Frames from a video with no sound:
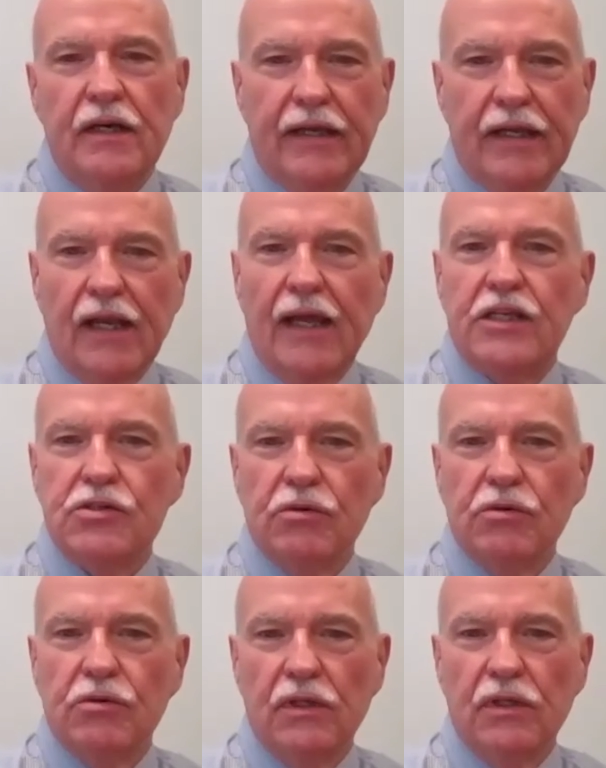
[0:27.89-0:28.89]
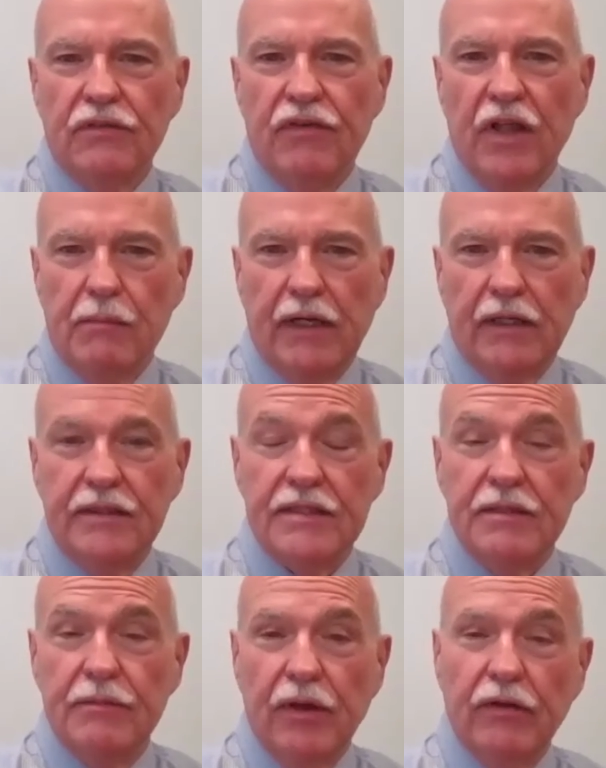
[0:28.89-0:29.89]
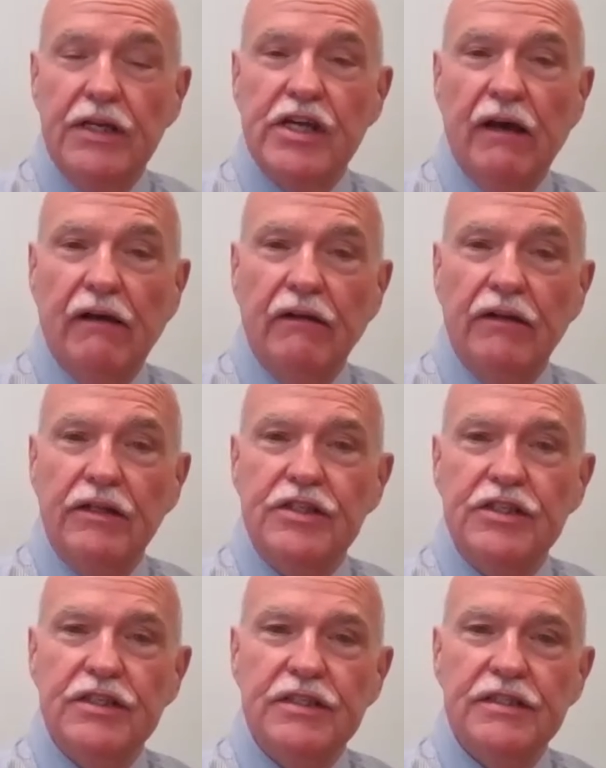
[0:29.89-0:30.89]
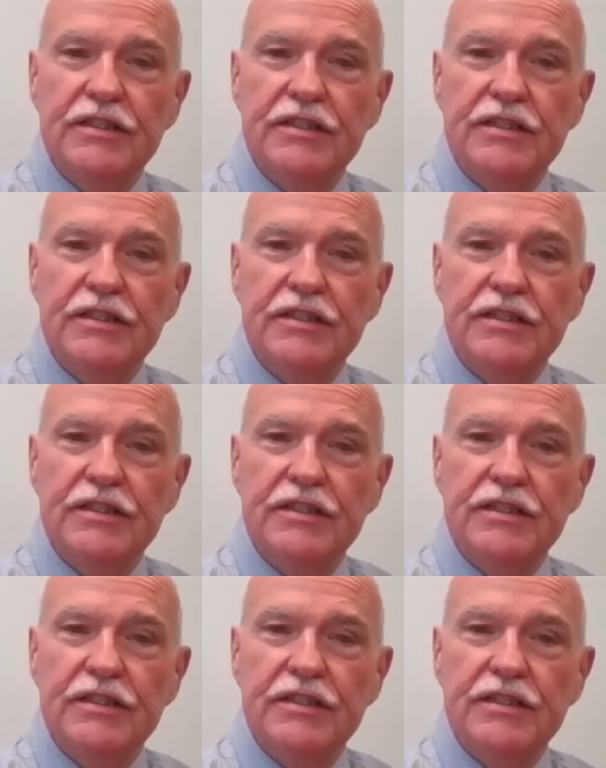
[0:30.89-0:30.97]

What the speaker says: intellectual and developmental disability challenges,